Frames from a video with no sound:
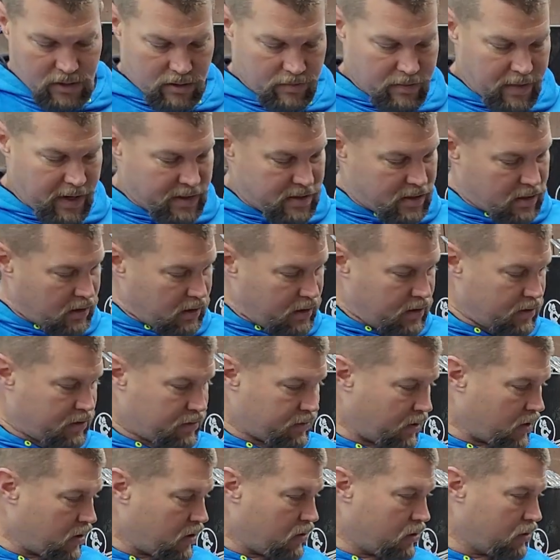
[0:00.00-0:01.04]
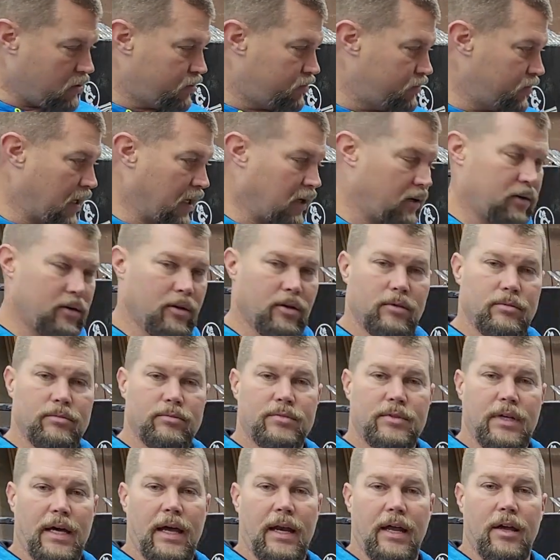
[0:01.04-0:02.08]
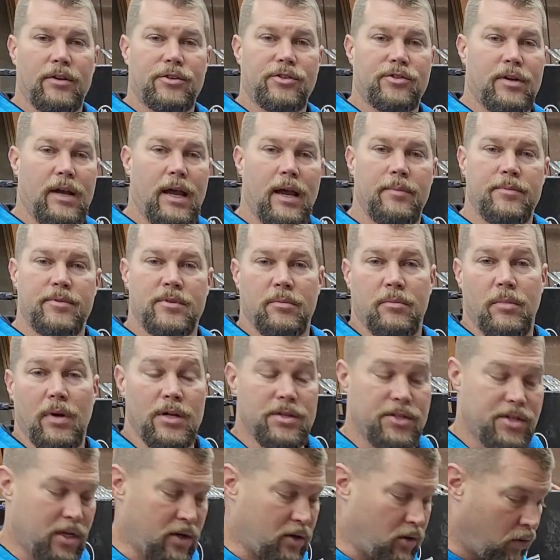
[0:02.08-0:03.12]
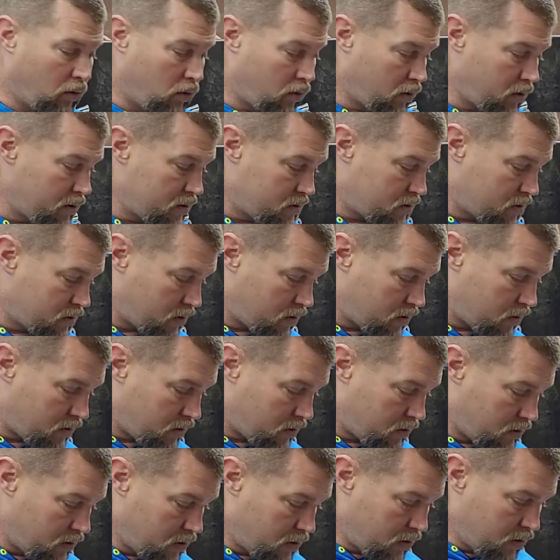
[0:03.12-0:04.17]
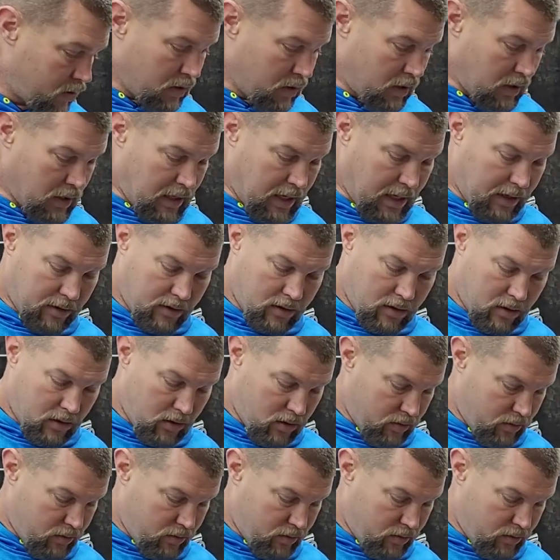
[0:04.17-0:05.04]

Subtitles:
Basically you throw, I don't know, tie down straps or bungee cords, or I don't know,